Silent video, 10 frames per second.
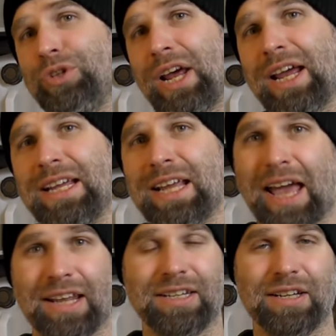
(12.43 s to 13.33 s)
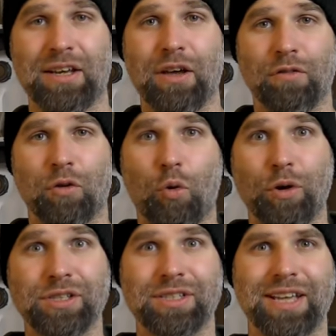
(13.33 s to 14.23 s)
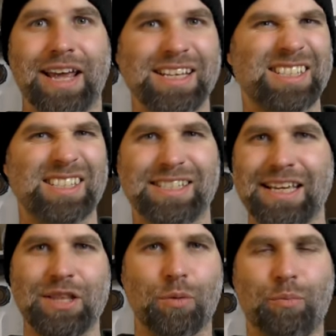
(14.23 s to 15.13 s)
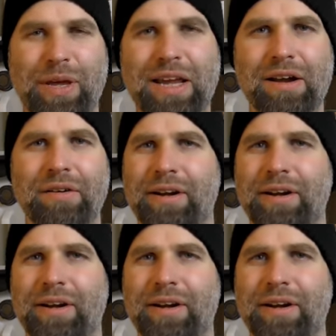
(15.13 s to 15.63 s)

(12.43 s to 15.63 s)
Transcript: day and of course taste to see the beer,